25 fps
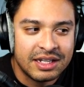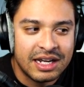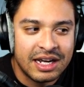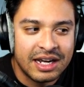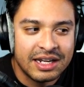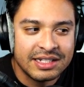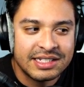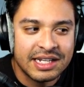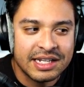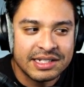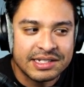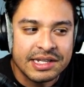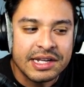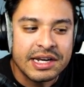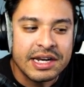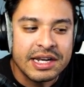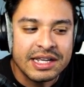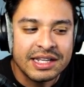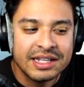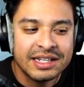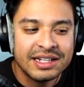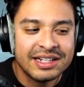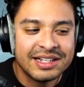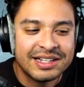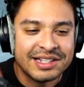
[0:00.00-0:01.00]
I tested
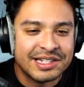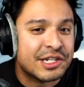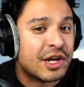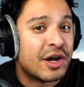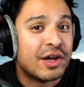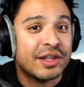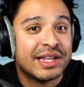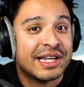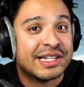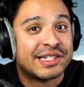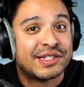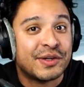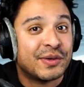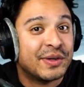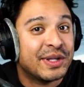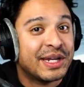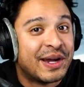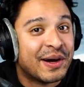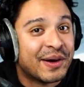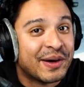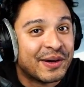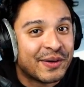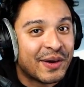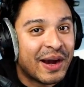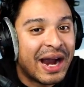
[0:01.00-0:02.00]
it because that's the only
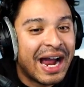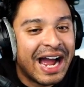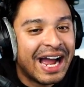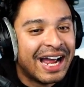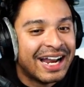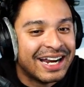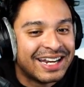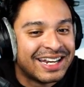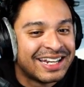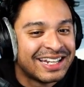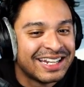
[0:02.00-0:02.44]
character I had.